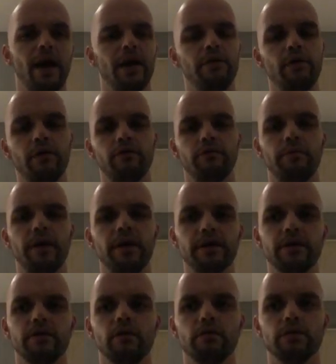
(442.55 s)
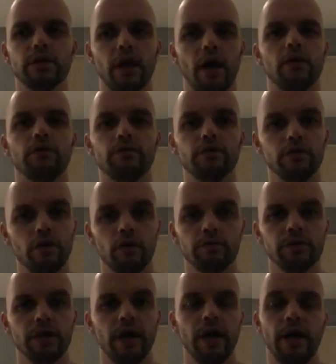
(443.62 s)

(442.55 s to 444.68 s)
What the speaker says: And you have many those kind of jobs,